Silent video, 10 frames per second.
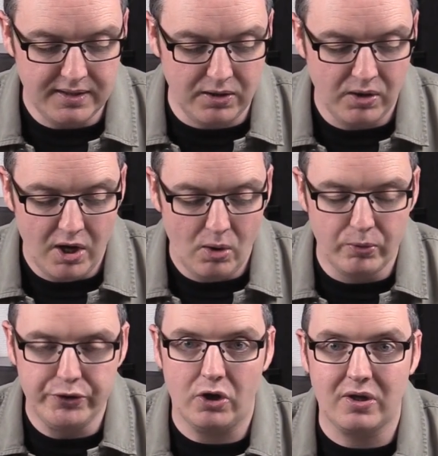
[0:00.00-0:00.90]
Now,
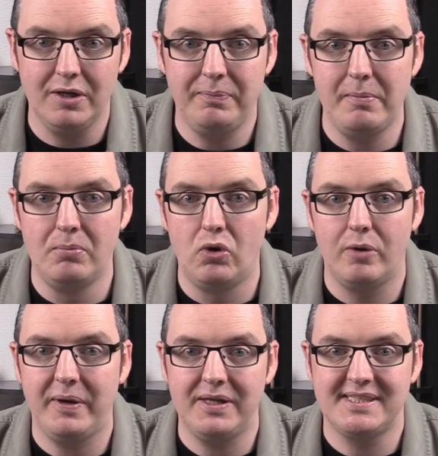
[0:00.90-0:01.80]
we'll talk a little bit
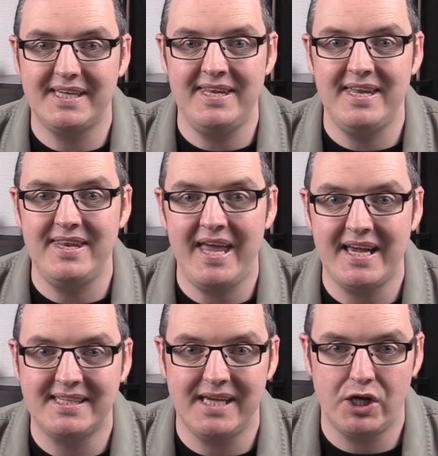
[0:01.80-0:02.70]
more about this in the
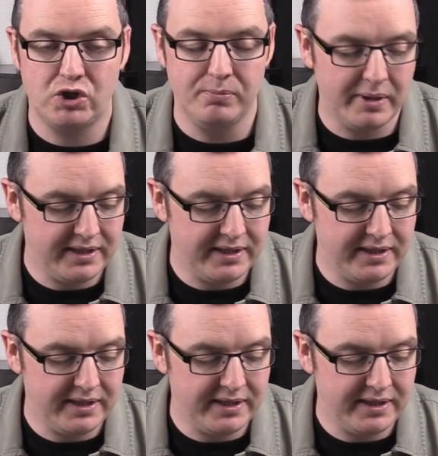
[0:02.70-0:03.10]
next section,